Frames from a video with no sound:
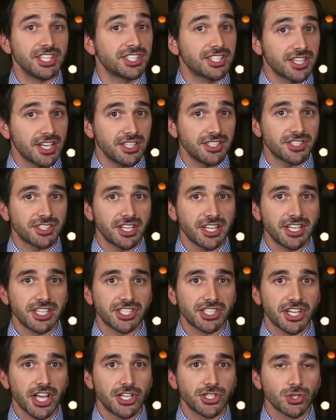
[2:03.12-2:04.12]
His sentencing
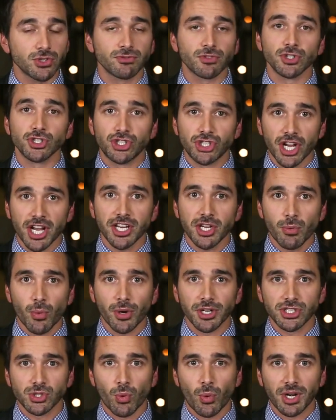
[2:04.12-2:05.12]
is scheduled for
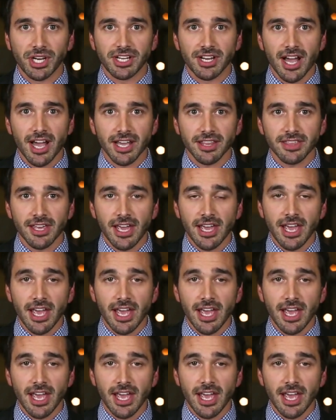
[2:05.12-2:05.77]
January 29th.